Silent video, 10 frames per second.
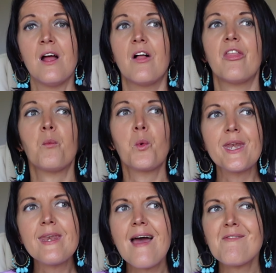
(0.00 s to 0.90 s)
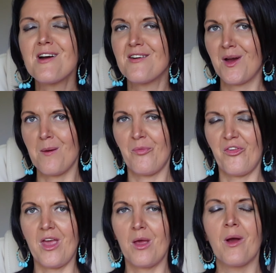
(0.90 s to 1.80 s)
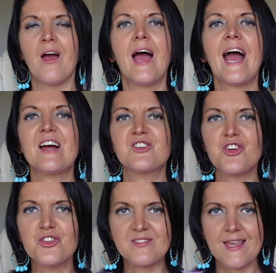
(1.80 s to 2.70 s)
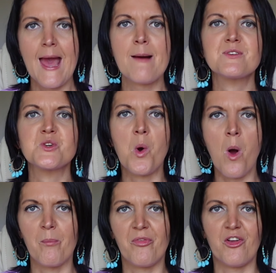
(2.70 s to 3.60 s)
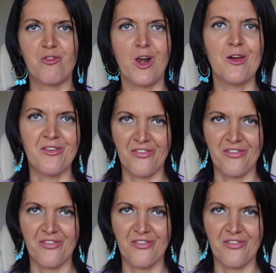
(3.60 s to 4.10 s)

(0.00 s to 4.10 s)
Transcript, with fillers: that would never have come to you had you just kept your optic flow the